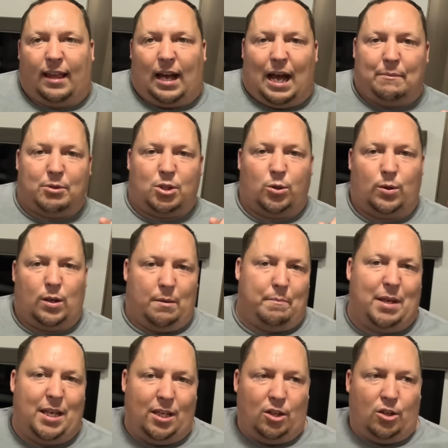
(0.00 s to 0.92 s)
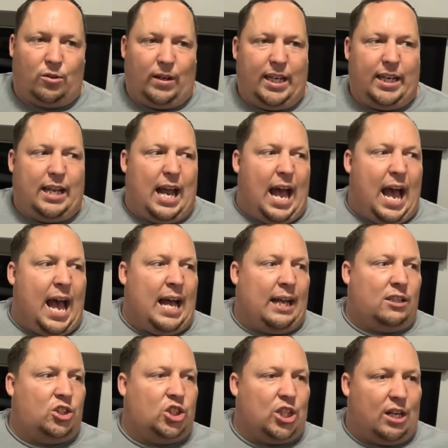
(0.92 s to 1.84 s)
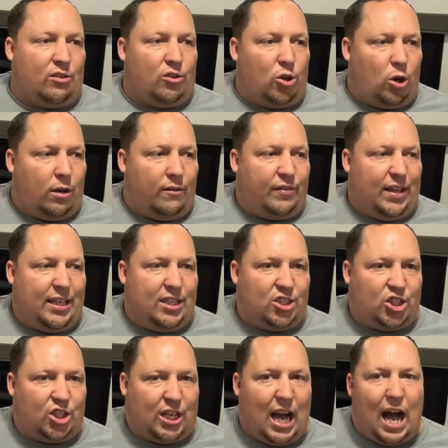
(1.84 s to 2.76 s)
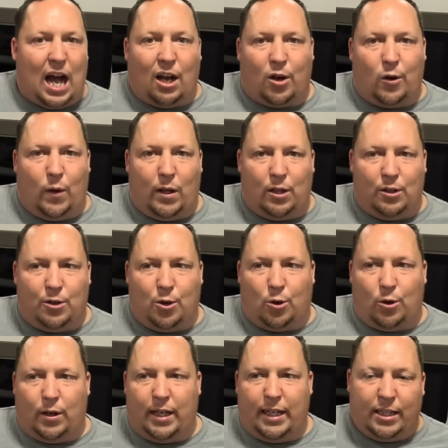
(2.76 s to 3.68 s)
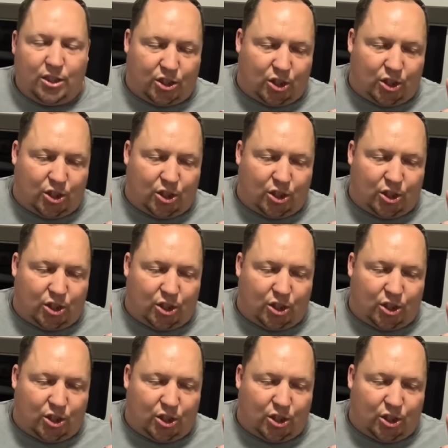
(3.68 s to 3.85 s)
I'm doing a meet and greet at General RV in Chicago, Illinois.